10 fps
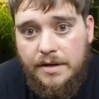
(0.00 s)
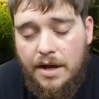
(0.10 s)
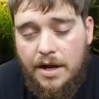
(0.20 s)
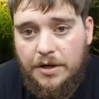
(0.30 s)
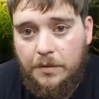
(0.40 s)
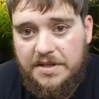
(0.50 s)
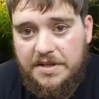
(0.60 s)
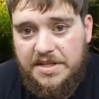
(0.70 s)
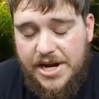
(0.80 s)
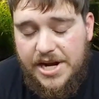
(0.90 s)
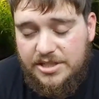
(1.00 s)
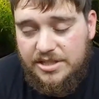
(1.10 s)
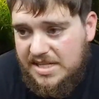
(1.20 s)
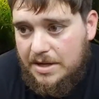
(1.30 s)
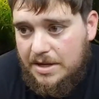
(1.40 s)
you're only changing
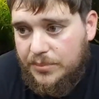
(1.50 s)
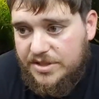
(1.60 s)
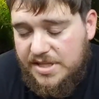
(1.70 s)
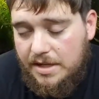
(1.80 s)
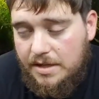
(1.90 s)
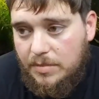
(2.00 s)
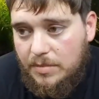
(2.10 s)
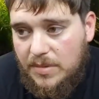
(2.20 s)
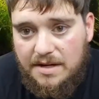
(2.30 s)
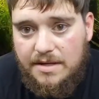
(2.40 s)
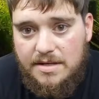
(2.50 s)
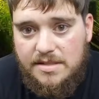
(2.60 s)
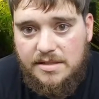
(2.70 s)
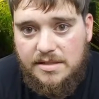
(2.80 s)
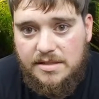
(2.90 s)
10%
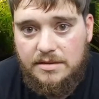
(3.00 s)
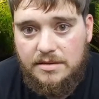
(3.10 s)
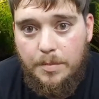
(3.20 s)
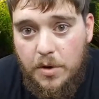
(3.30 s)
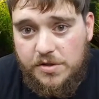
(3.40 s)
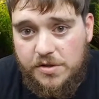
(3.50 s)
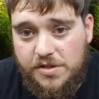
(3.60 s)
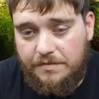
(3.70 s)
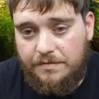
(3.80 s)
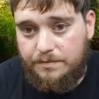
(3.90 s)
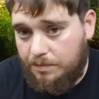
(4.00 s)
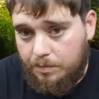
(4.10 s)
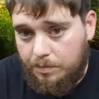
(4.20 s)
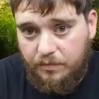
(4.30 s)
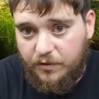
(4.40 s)
because most of the
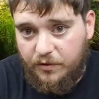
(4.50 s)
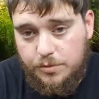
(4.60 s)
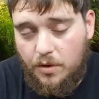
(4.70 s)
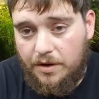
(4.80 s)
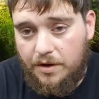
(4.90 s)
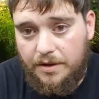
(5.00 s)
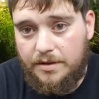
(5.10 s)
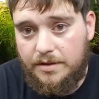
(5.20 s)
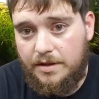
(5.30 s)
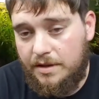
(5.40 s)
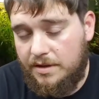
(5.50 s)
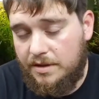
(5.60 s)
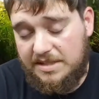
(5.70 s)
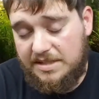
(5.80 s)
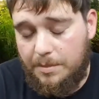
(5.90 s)
fresh water
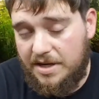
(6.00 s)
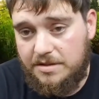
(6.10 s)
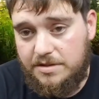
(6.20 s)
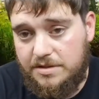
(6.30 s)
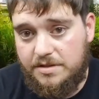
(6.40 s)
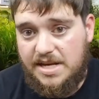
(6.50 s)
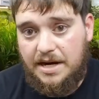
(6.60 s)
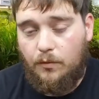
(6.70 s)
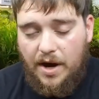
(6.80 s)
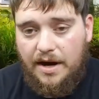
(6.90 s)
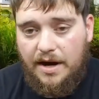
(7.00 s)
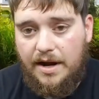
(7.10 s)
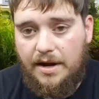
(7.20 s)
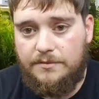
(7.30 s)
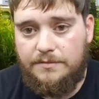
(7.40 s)
that's coming into the tank ran out.